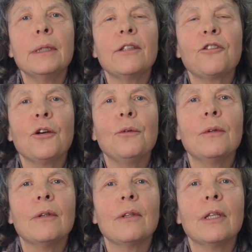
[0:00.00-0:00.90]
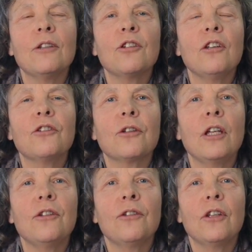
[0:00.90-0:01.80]
So
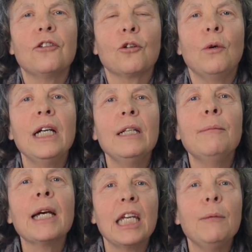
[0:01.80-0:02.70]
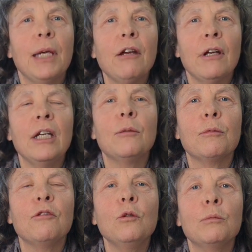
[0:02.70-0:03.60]
it's quite a mucky period
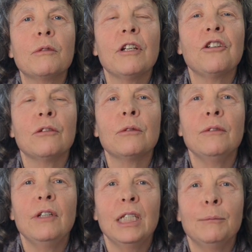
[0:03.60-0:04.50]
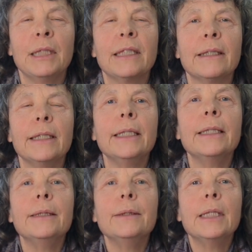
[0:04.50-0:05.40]
for professional development.
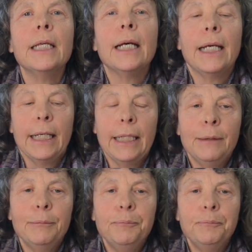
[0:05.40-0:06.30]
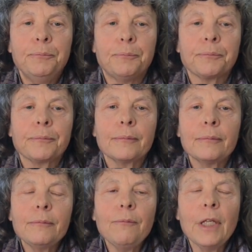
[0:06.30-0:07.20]
In
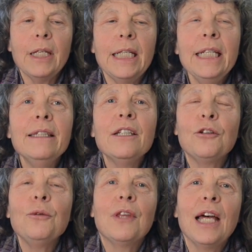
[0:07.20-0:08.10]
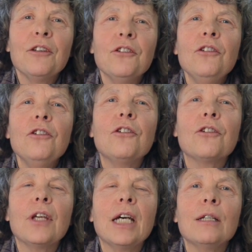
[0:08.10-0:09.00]
the
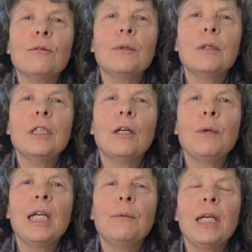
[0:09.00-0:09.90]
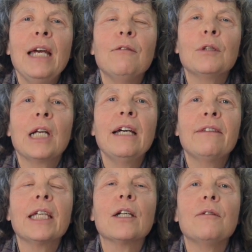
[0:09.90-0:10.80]
2000s, we have what I
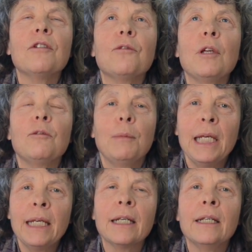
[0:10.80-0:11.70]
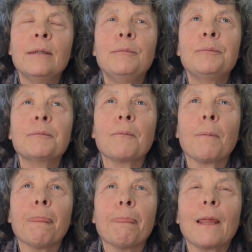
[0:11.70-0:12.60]
think of as being
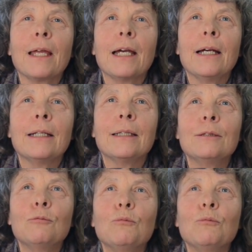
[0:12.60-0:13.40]
a